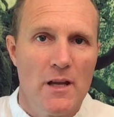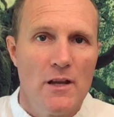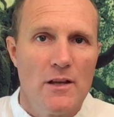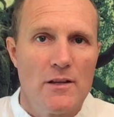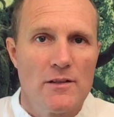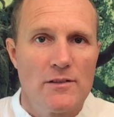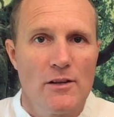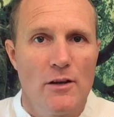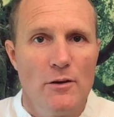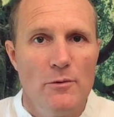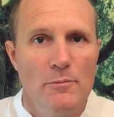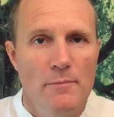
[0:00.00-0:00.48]

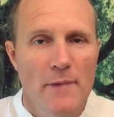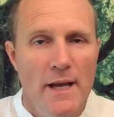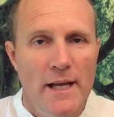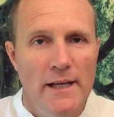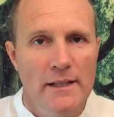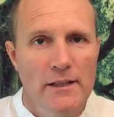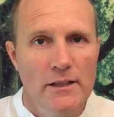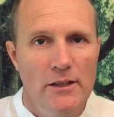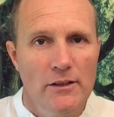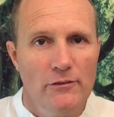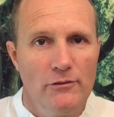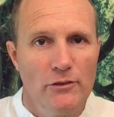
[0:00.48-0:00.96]
So
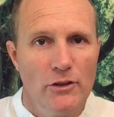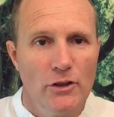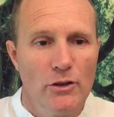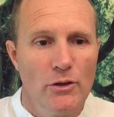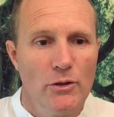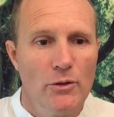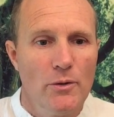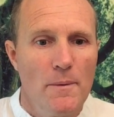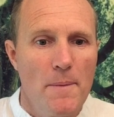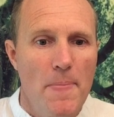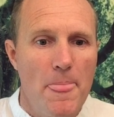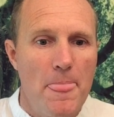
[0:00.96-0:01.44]
many of
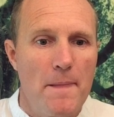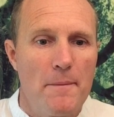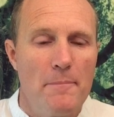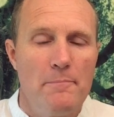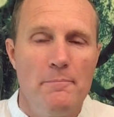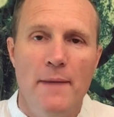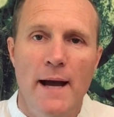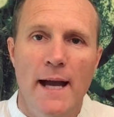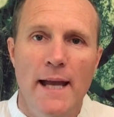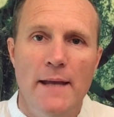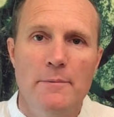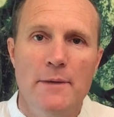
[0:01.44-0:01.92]
you
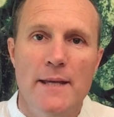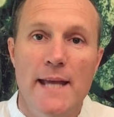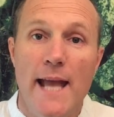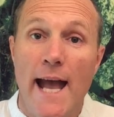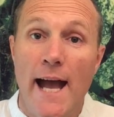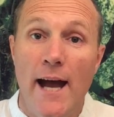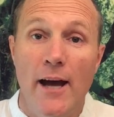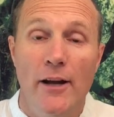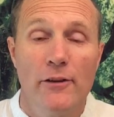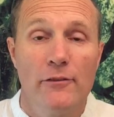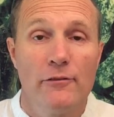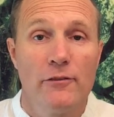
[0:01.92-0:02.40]
may be
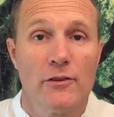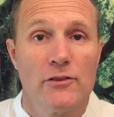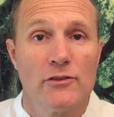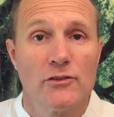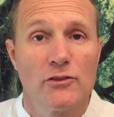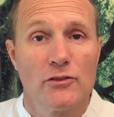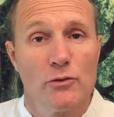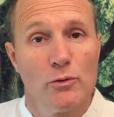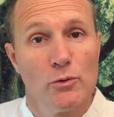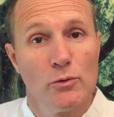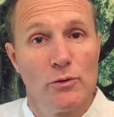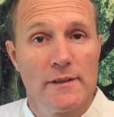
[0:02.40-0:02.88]
out of a
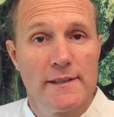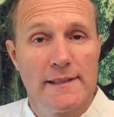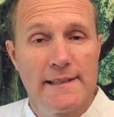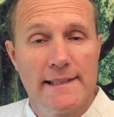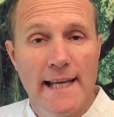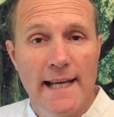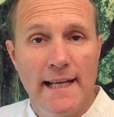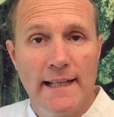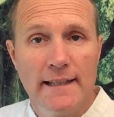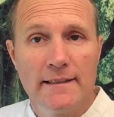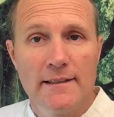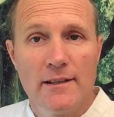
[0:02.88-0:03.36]
school
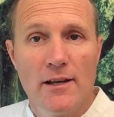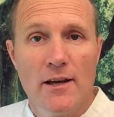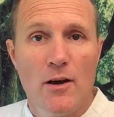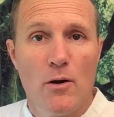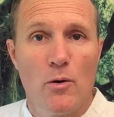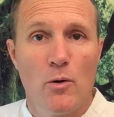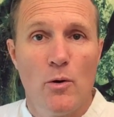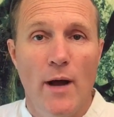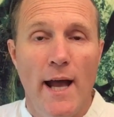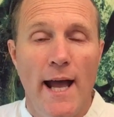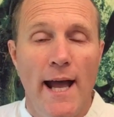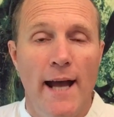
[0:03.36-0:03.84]
sector
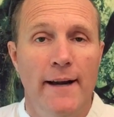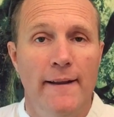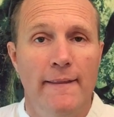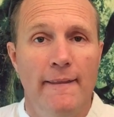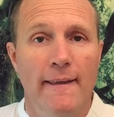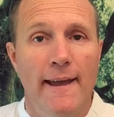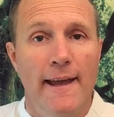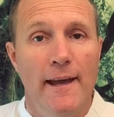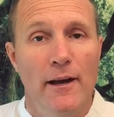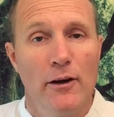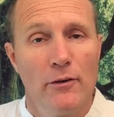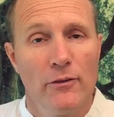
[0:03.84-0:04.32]
or out of
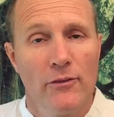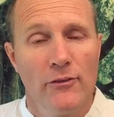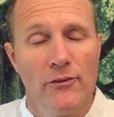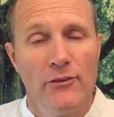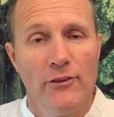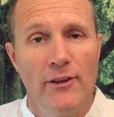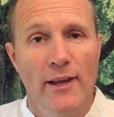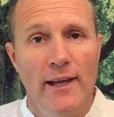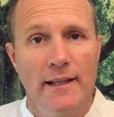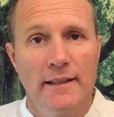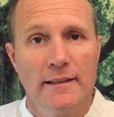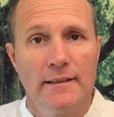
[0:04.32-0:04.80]
the health
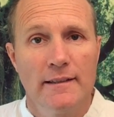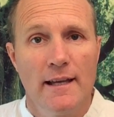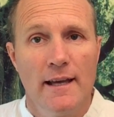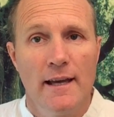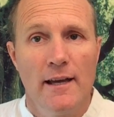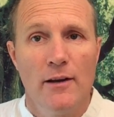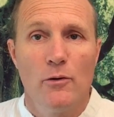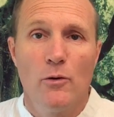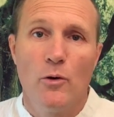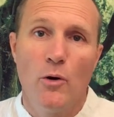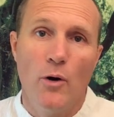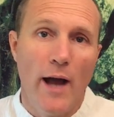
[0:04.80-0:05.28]

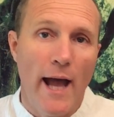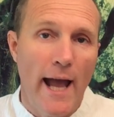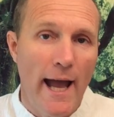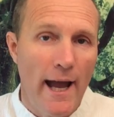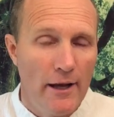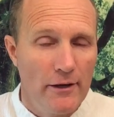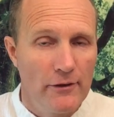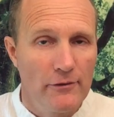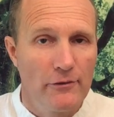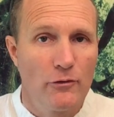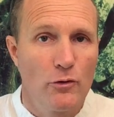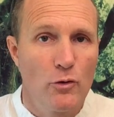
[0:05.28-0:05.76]
sector or
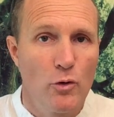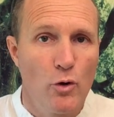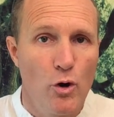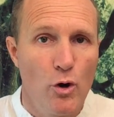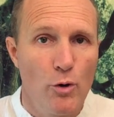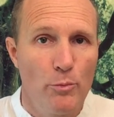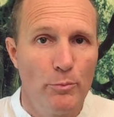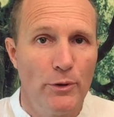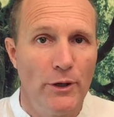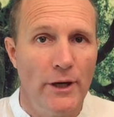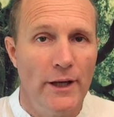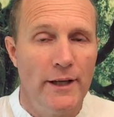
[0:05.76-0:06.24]
out of
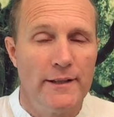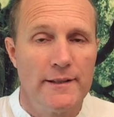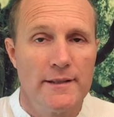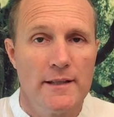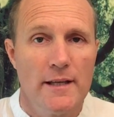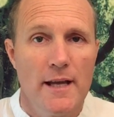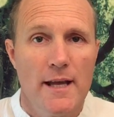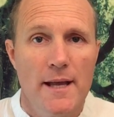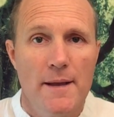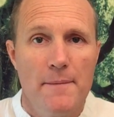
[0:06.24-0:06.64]
corporate.